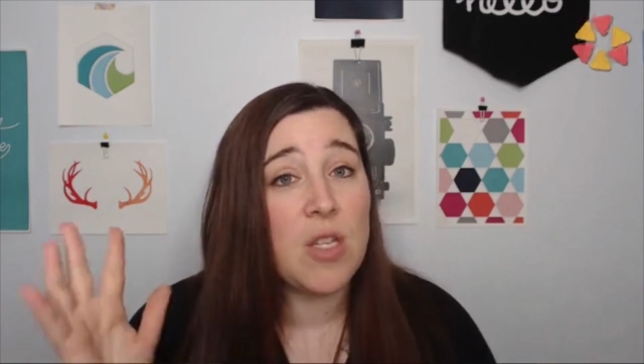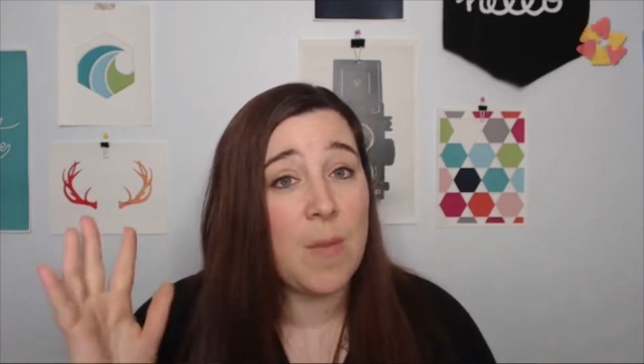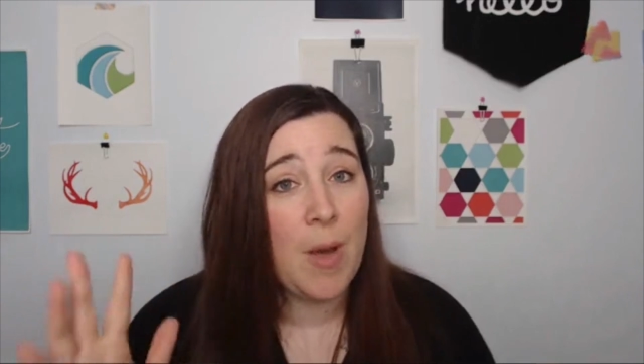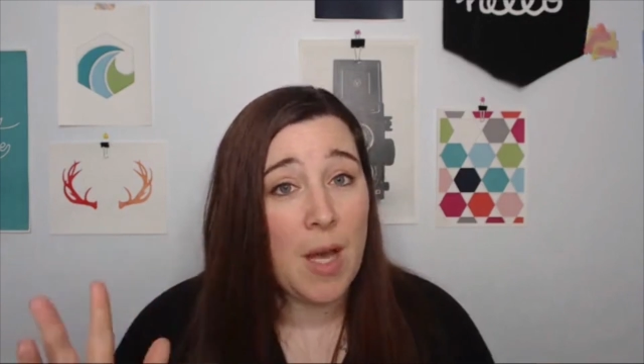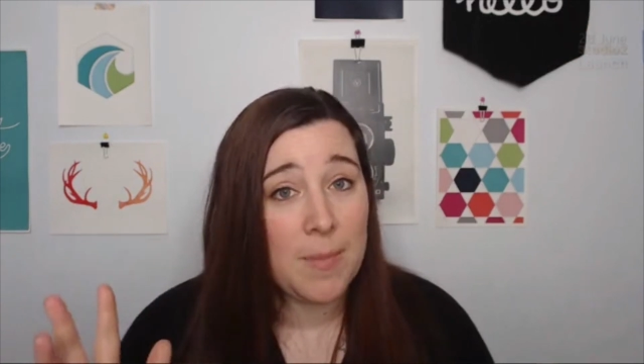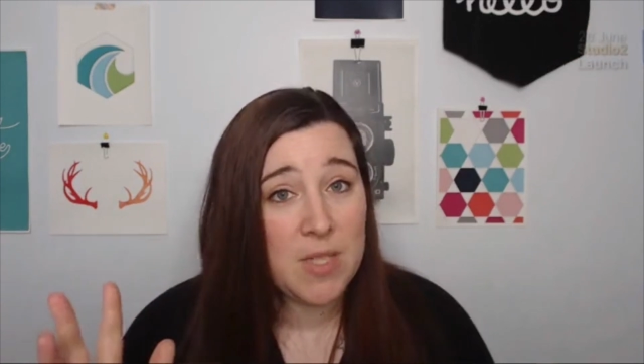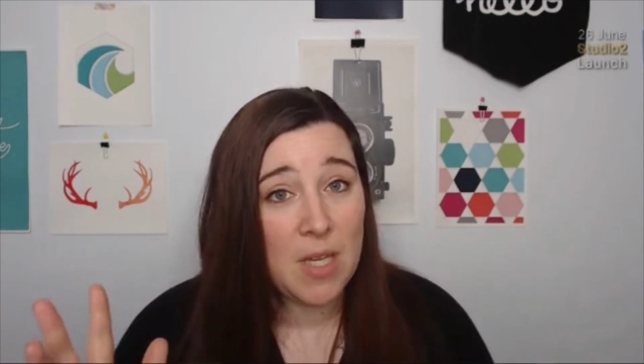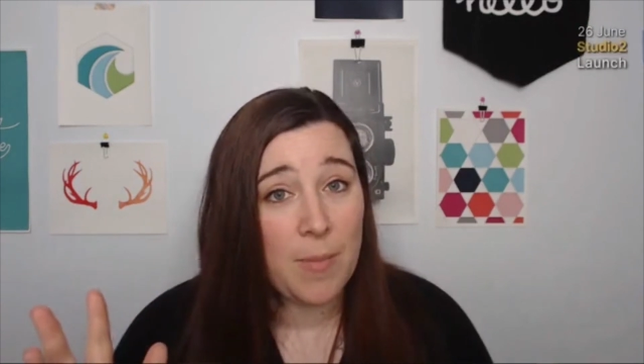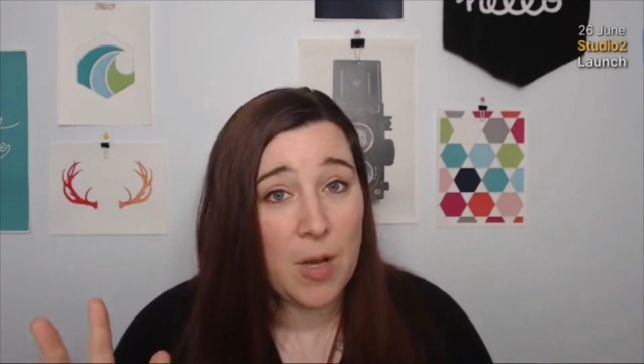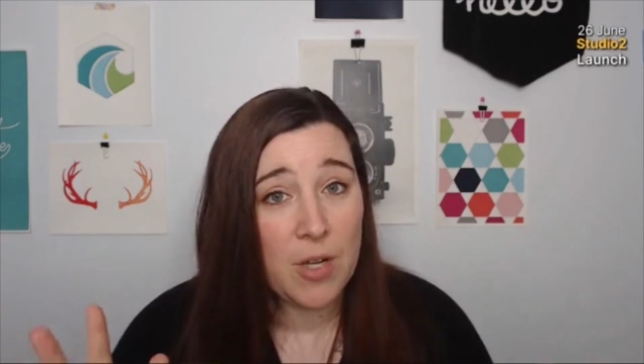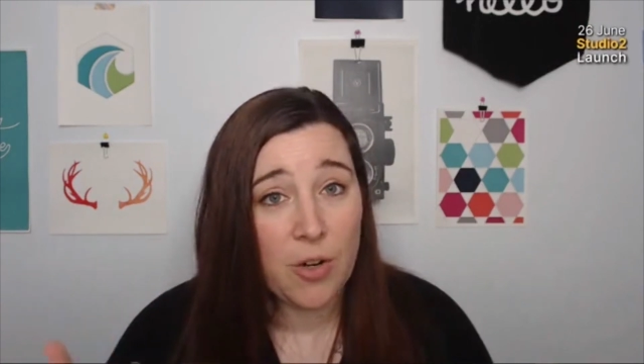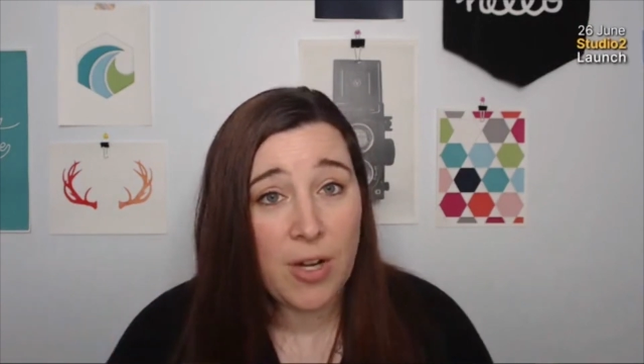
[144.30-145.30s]
that pops up
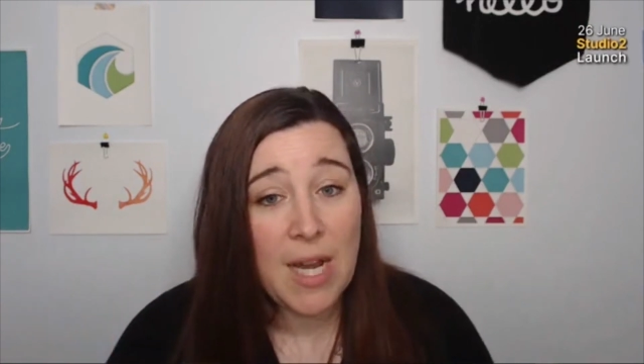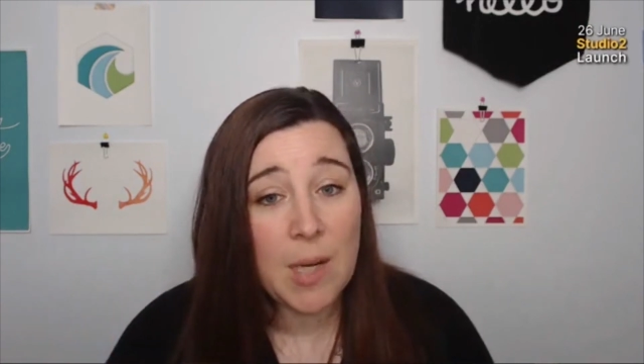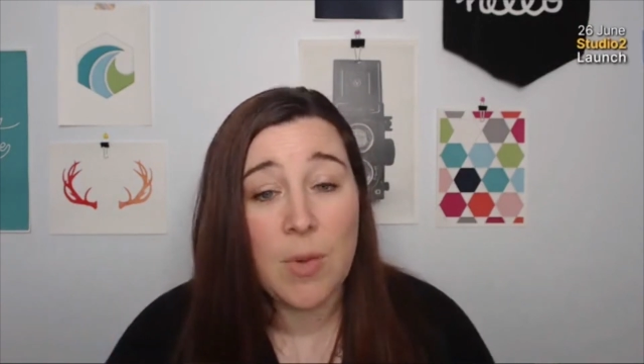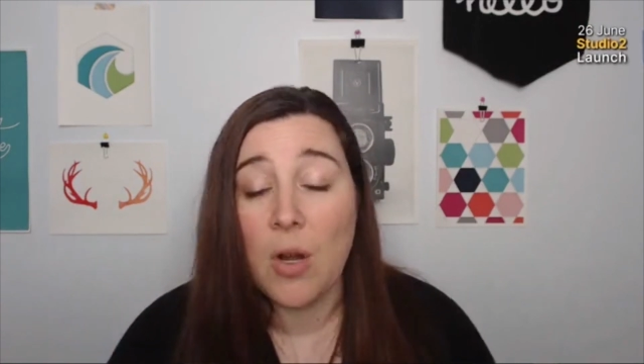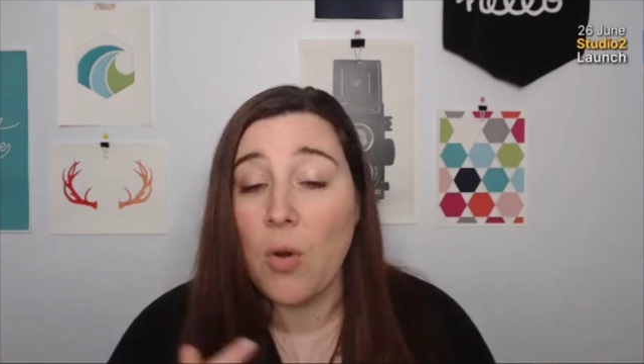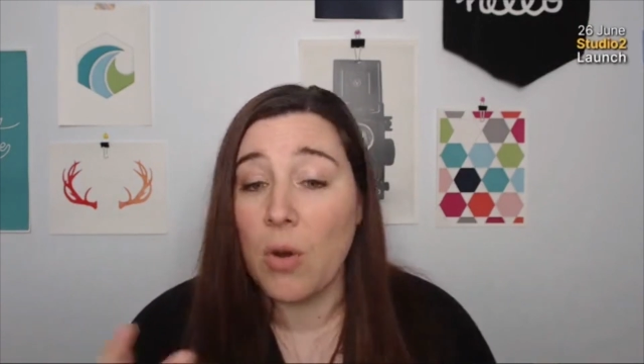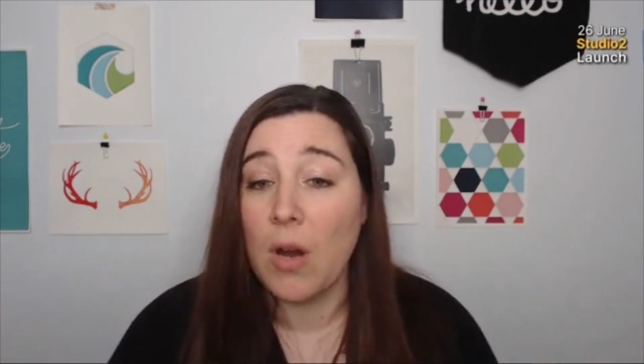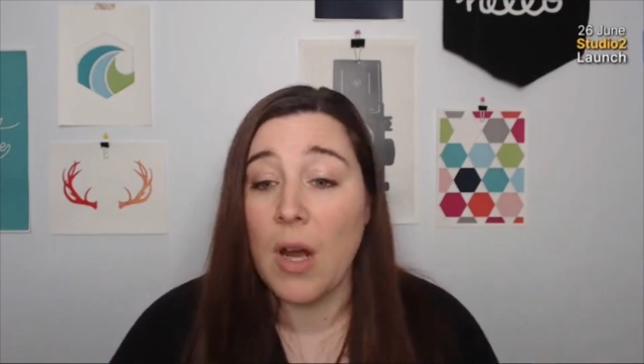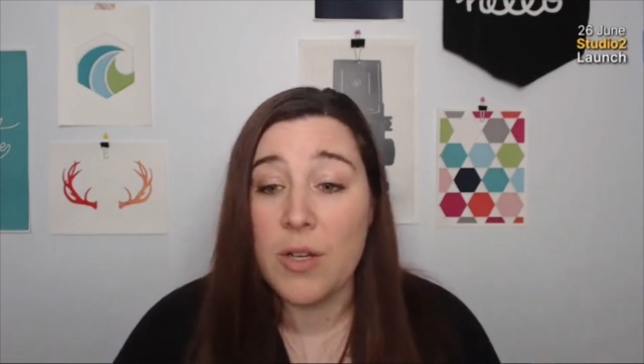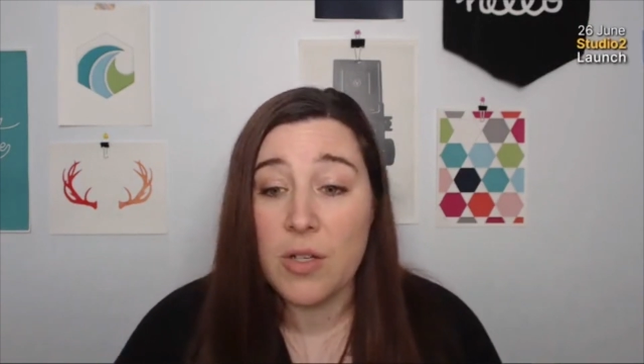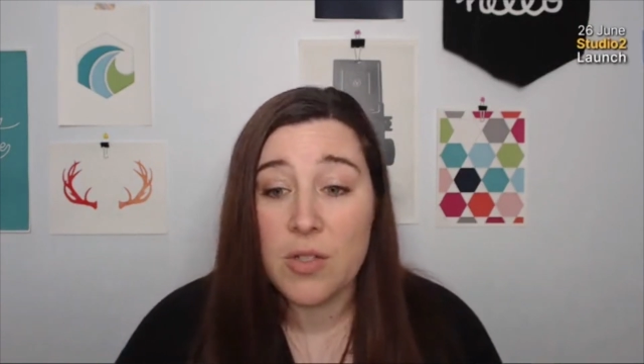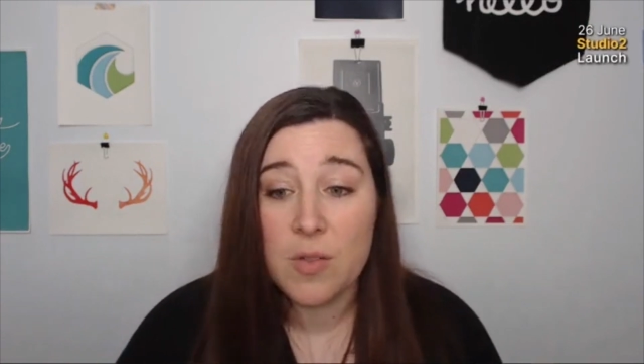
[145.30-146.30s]
on your camera or
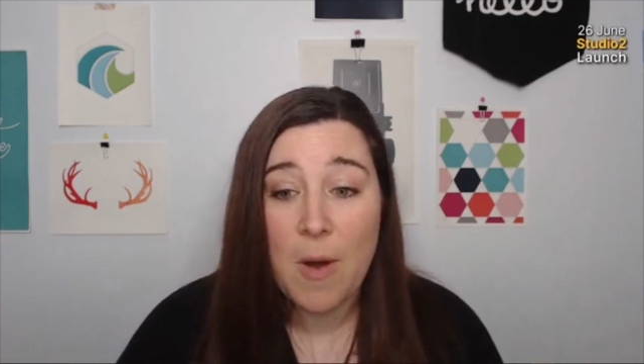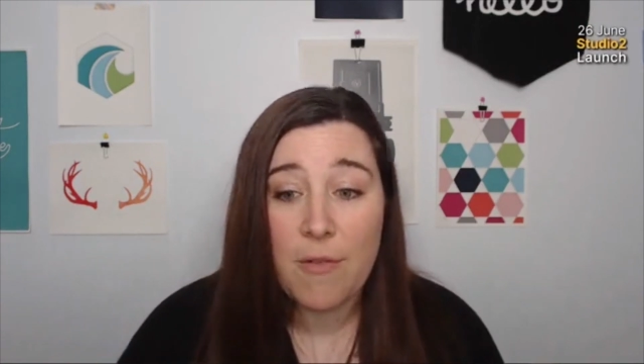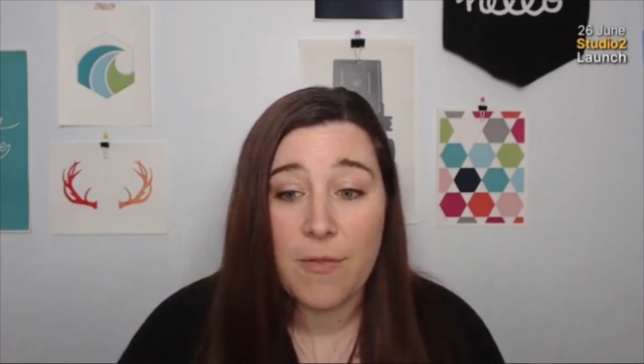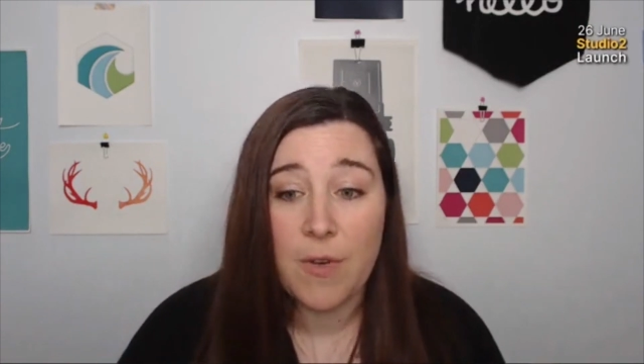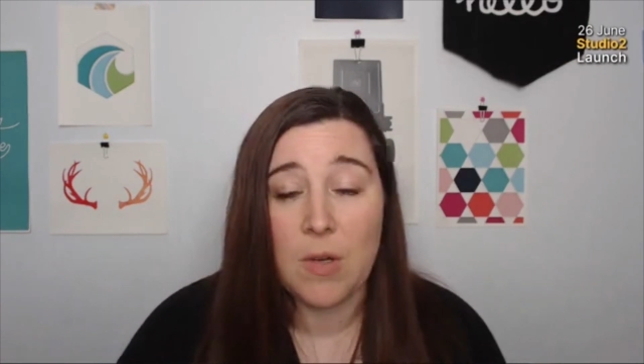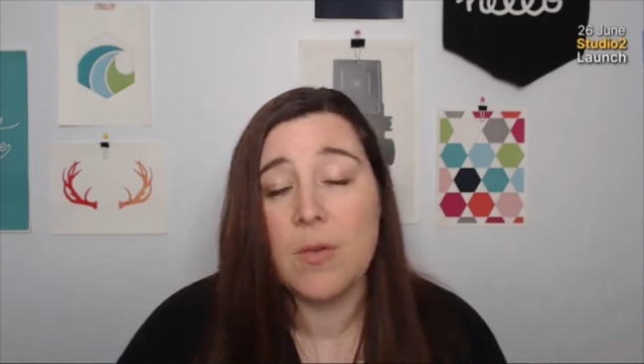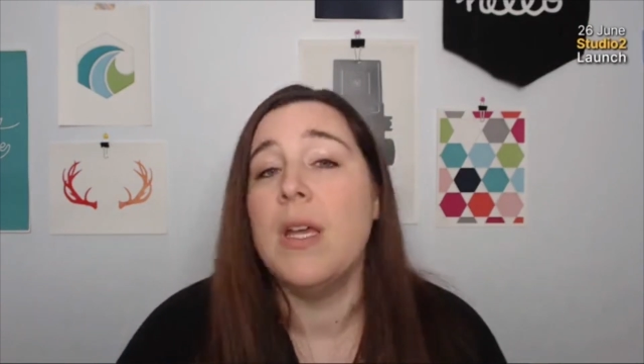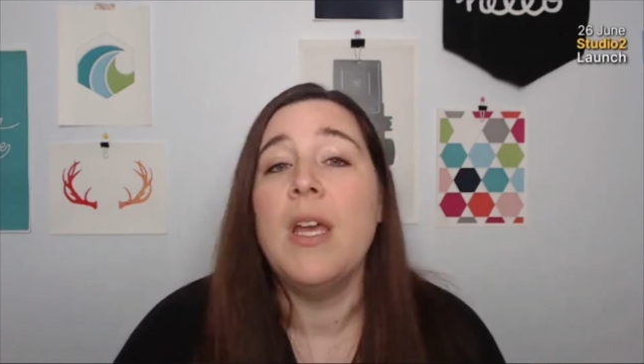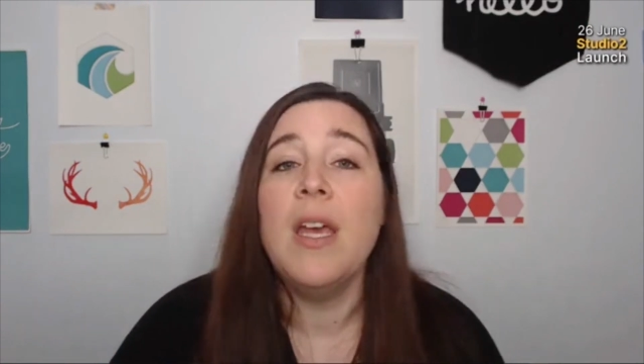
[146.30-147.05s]
on your smartphone.